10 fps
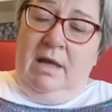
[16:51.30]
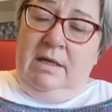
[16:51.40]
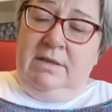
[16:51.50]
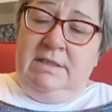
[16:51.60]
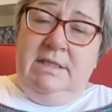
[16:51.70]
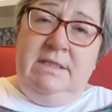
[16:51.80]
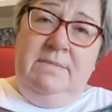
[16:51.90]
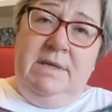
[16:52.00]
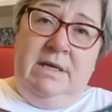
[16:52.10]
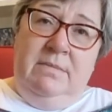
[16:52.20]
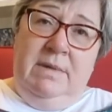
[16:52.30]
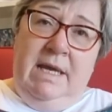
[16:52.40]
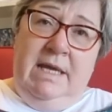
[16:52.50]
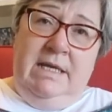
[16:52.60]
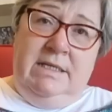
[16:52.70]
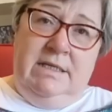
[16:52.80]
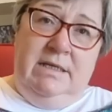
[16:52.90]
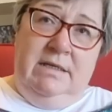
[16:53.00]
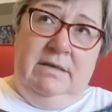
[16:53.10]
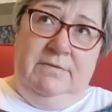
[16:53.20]
Now, this is something I made
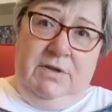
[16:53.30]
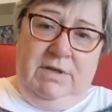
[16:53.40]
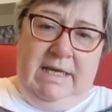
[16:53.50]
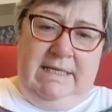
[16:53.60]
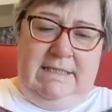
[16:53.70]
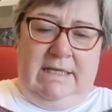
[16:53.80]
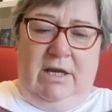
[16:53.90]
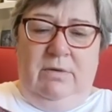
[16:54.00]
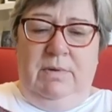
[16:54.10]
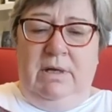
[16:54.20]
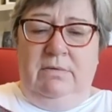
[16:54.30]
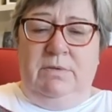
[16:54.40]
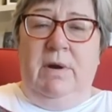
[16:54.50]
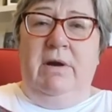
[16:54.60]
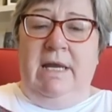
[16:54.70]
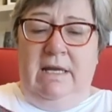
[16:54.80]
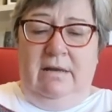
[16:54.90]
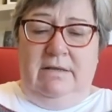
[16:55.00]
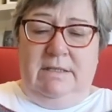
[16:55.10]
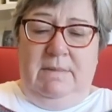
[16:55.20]
a few years ago, but I was wearing it
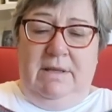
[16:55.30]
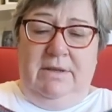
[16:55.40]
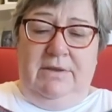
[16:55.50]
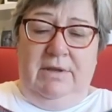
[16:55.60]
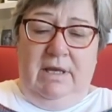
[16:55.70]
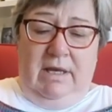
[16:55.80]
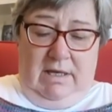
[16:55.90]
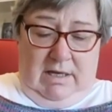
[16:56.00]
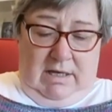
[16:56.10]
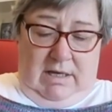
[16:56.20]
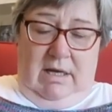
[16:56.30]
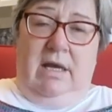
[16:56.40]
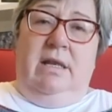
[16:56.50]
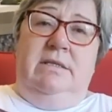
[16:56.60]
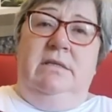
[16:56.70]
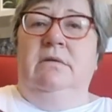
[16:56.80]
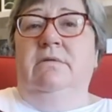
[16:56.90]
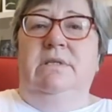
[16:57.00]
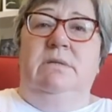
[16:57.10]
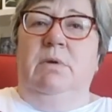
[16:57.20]
last month, and I said,
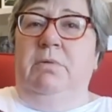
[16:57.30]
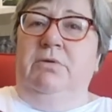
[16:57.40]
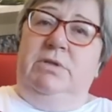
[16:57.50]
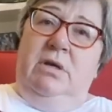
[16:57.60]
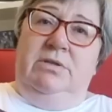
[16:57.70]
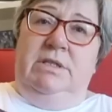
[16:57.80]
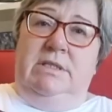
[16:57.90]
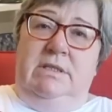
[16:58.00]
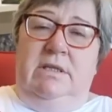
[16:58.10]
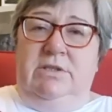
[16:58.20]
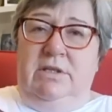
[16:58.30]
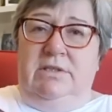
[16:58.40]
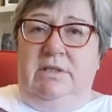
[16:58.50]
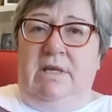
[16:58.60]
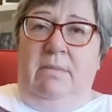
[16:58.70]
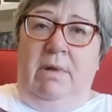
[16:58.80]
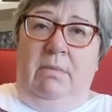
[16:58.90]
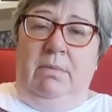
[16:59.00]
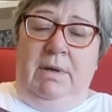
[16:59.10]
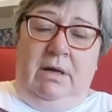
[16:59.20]
oh, this is my poncho, I just did this, just did that,
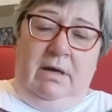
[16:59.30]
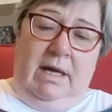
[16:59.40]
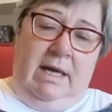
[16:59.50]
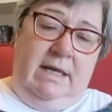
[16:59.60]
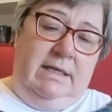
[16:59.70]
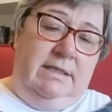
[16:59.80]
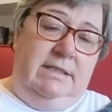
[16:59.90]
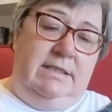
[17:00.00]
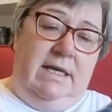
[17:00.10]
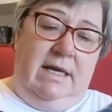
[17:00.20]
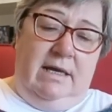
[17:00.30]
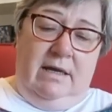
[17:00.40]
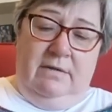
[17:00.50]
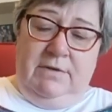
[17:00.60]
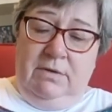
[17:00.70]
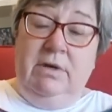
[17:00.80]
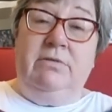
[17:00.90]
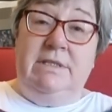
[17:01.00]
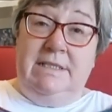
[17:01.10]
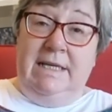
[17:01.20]
blah, blah, blah. And a viewer,
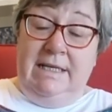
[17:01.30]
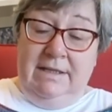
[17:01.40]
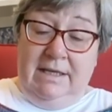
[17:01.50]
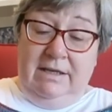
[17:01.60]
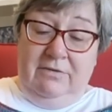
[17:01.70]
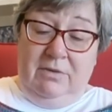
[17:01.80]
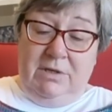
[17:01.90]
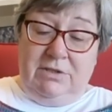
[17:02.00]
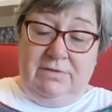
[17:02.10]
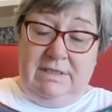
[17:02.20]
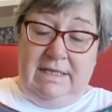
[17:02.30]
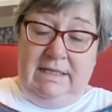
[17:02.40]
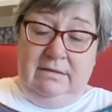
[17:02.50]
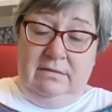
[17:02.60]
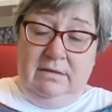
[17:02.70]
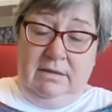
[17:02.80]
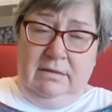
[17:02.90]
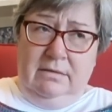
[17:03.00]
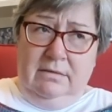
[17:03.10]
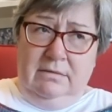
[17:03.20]
Christine, thank you very much, Christine.
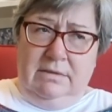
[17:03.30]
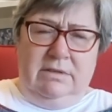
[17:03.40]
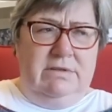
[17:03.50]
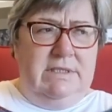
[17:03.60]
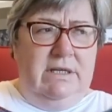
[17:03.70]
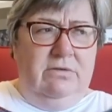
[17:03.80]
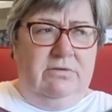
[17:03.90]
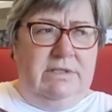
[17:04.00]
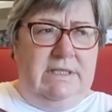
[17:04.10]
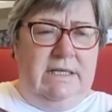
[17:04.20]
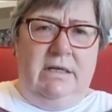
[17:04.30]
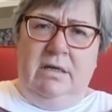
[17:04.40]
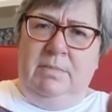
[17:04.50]
Is it Christine or Christina?